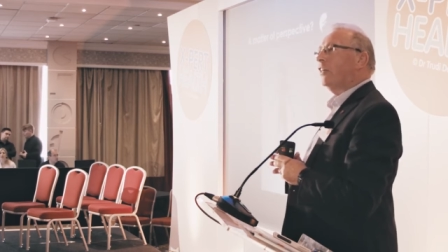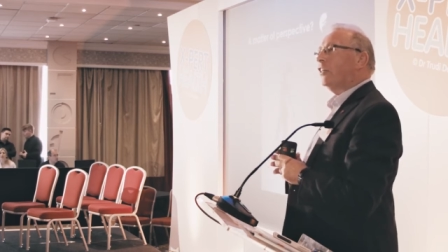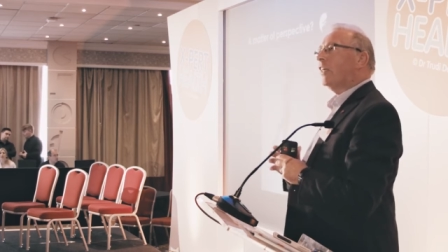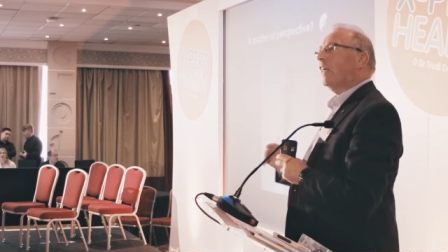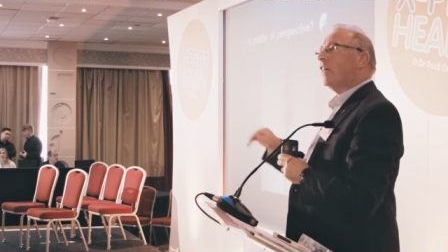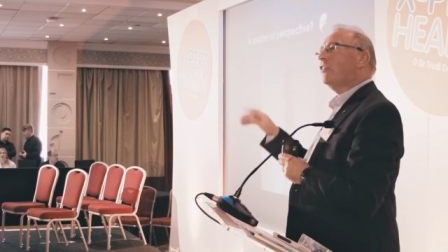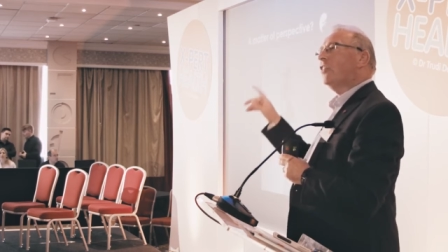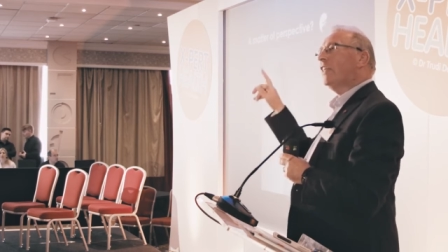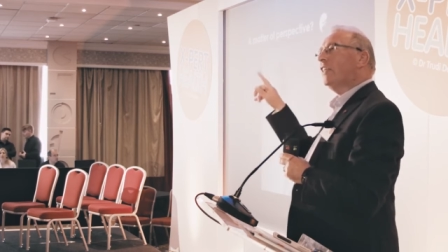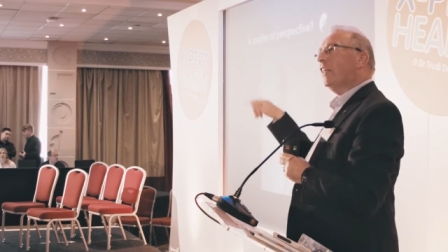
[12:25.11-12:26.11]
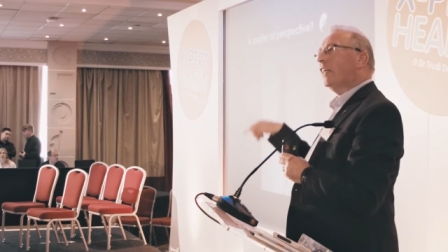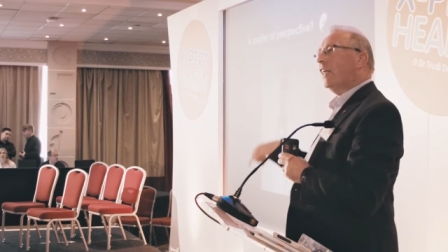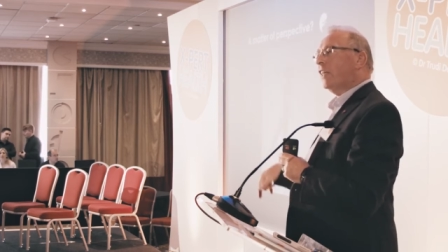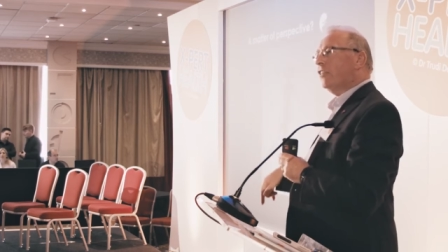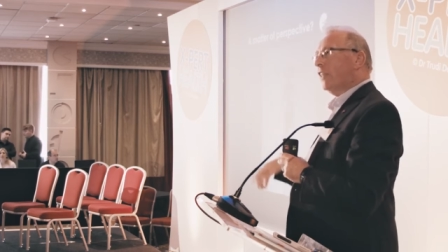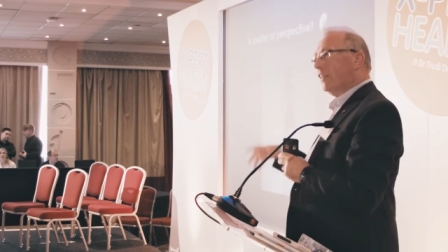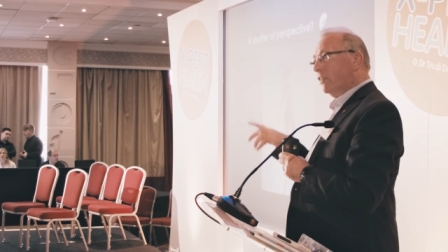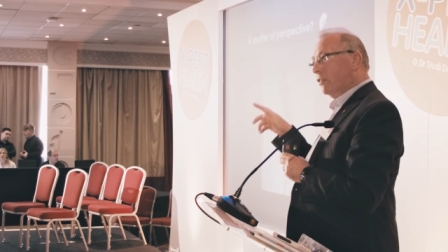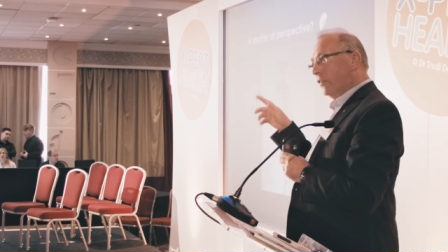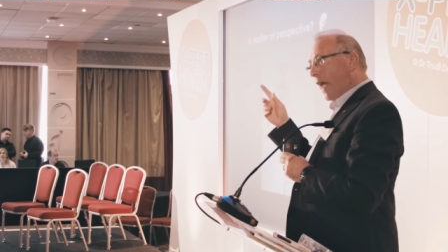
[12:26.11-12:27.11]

you can actually you can actually